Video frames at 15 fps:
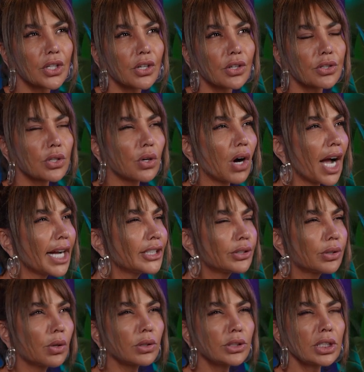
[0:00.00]
So I
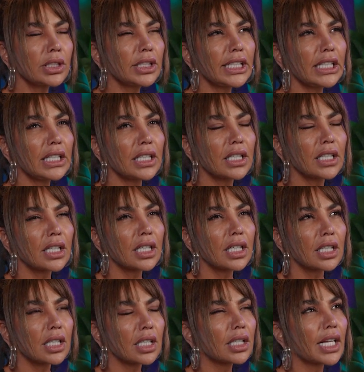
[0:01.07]
totally
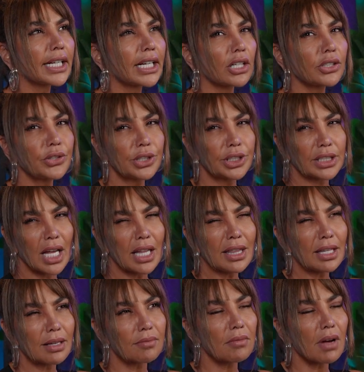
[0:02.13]
understand
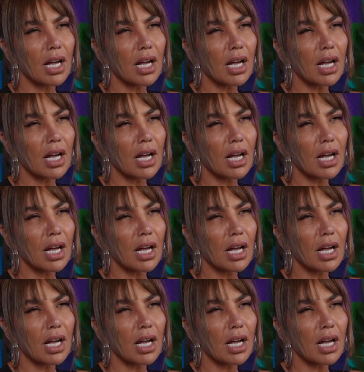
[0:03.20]
them.